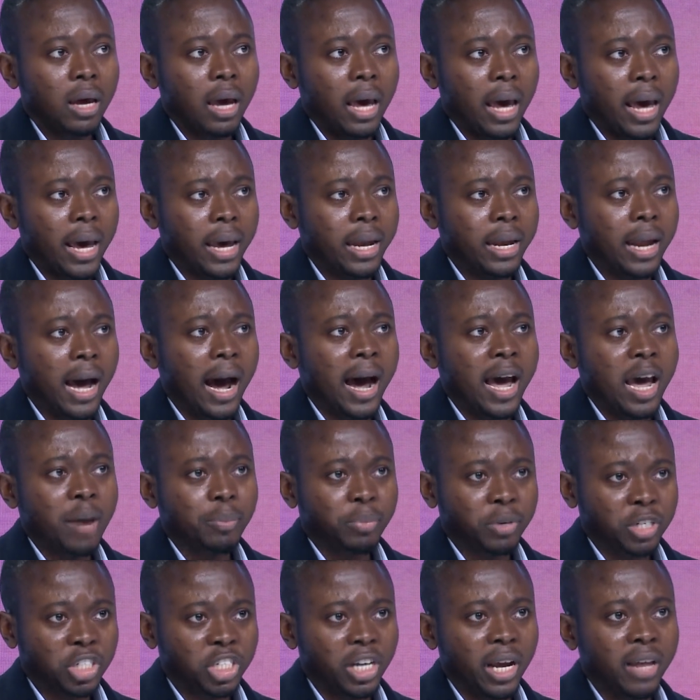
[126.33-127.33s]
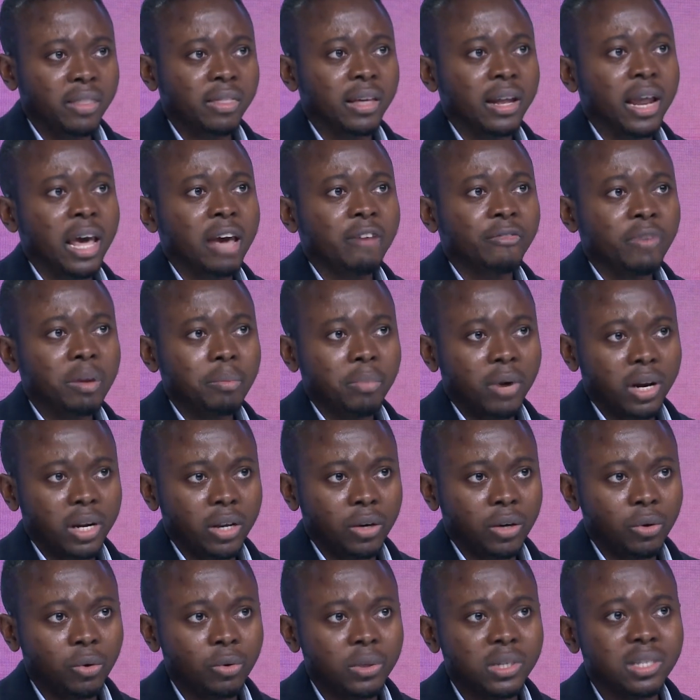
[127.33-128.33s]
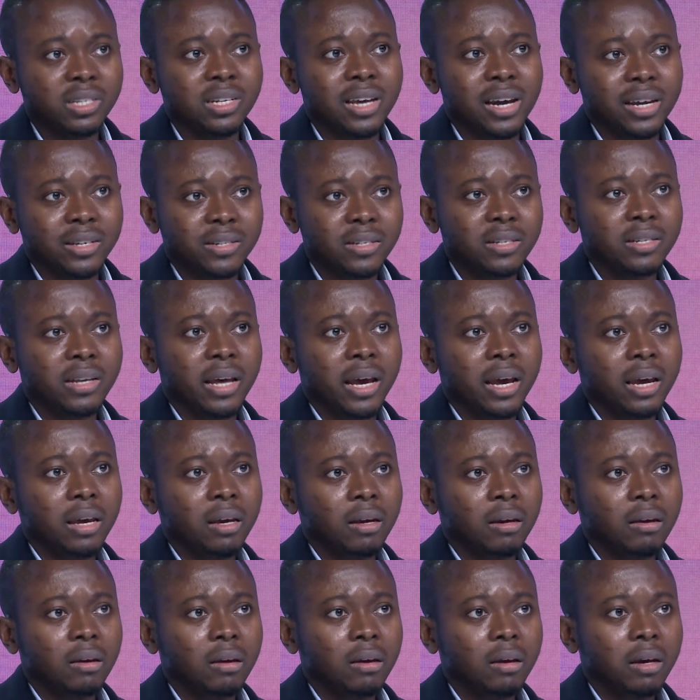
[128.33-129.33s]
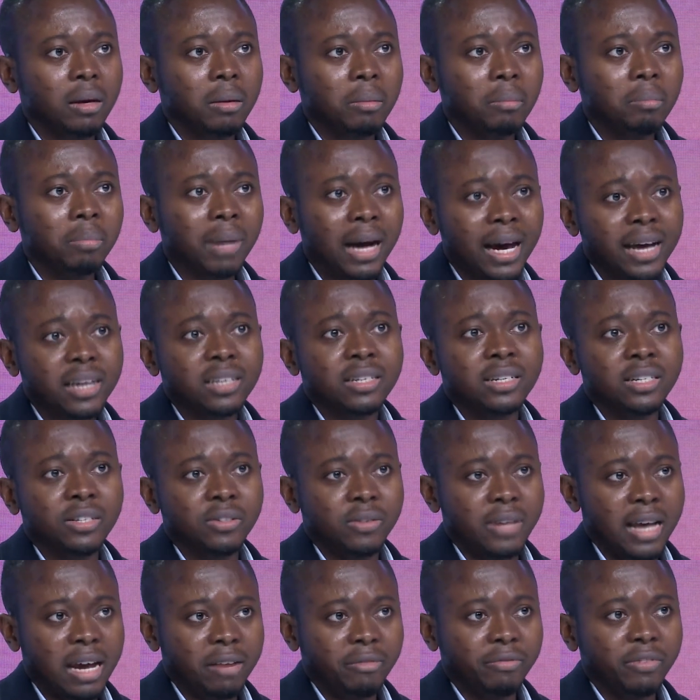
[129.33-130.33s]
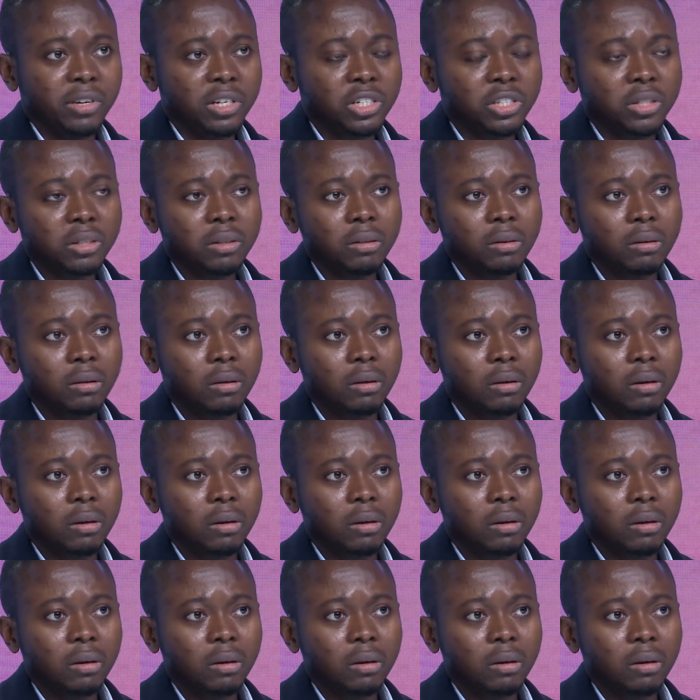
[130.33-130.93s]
And I appreciate that everybody who is here today buys into that vision